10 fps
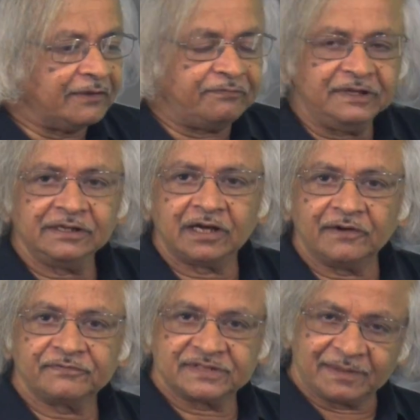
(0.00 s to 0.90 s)
the field
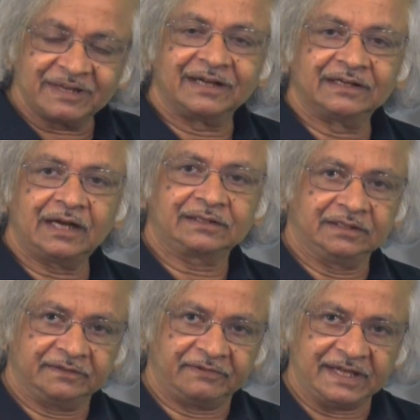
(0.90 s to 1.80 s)
of
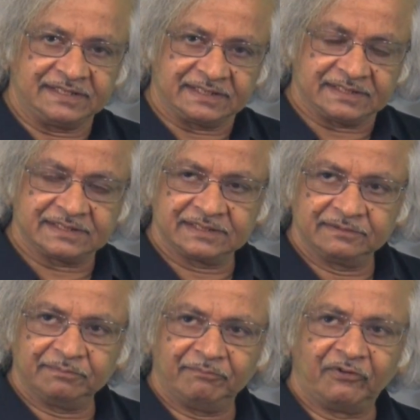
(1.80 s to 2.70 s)
semiconductor devices,